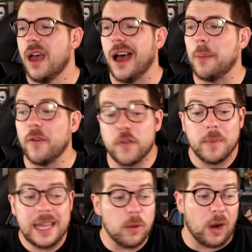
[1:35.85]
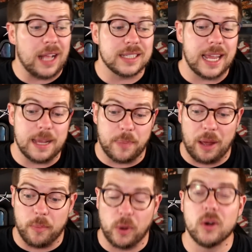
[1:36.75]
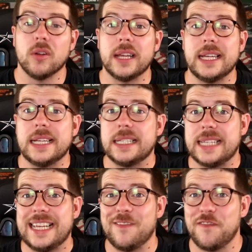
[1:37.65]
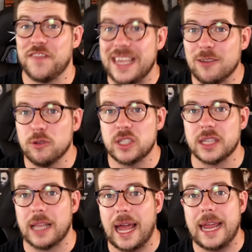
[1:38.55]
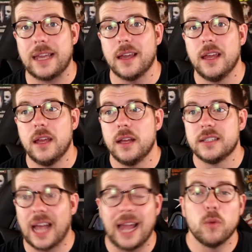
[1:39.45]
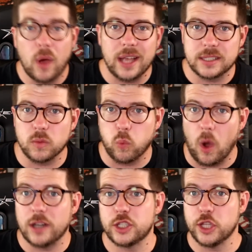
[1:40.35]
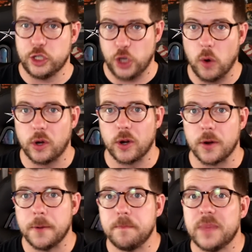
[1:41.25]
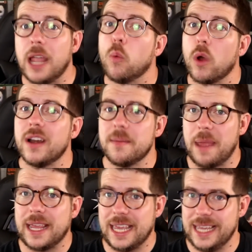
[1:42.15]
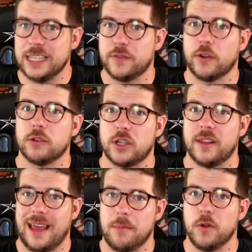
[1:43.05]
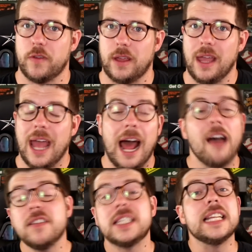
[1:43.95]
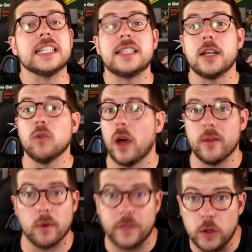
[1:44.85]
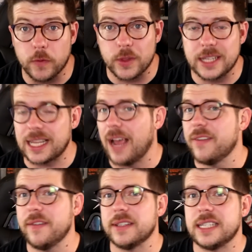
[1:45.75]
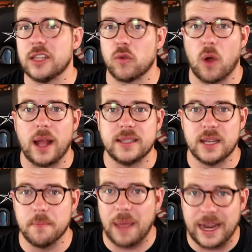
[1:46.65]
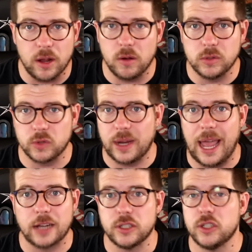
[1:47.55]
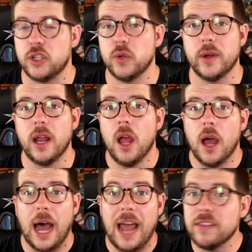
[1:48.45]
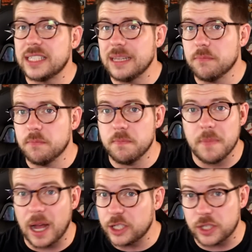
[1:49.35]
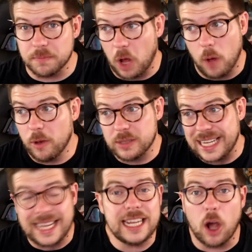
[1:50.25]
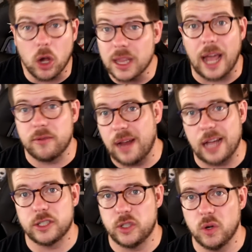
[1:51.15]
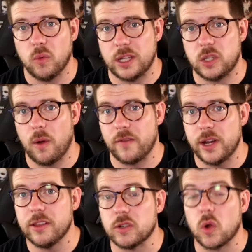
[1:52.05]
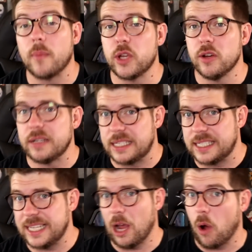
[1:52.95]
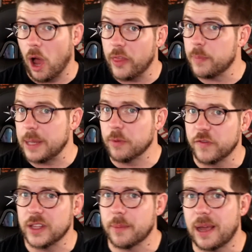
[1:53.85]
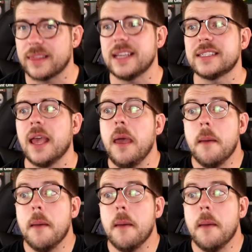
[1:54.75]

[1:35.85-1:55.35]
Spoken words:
But for me, what I'll say about Pearl is it feels like Ty West watched The Joker and wanted to make his version of that movie. I haven't seen a single other review for this. I haven't even seen the Rotten Tomatoes reactions to it. I haven't seen almost any online reaction to it whatsoever either. So I'm curious to see how other people feel about this.